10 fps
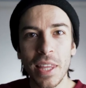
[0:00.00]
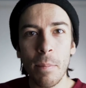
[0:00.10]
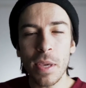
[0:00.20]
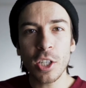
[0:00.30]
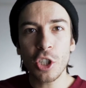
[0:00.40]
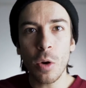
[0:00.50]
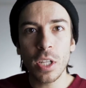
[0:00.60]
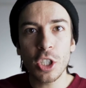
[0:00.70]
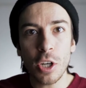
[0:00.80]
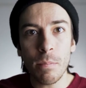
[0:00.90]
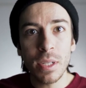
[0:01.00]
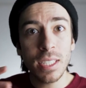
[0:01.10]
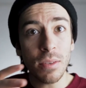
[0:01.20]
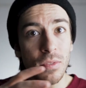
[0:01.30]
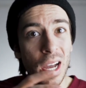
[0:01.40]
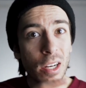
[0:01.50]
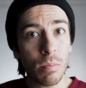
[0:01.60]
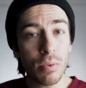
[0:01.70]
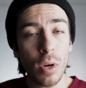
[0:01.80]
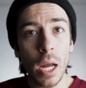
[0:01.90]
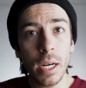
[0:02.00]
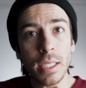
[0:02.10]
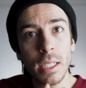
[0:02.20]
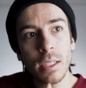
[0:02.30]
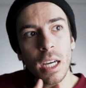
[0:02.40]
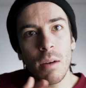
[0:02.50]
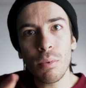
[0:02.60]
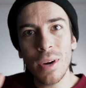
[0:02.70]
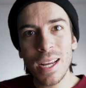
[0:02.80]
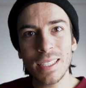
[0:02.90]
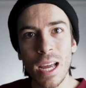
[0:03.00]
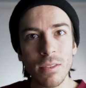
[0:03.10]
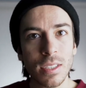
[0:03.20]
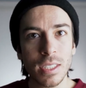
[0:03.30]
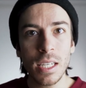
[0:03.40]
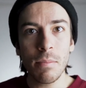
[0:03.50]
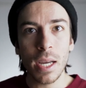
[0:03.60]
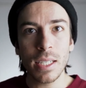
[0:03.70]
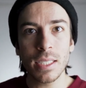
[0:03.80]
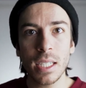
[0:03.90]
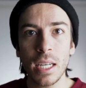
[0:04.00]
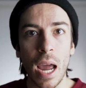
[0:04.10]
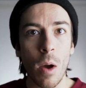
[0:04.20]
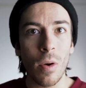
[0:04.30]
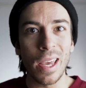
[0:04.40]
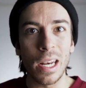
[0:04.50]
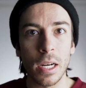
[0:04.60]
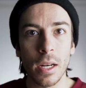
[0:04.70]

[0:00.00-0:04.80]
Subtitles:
with that being shown, let's jump into the final product and I'll kind of break down scene by scene how I edited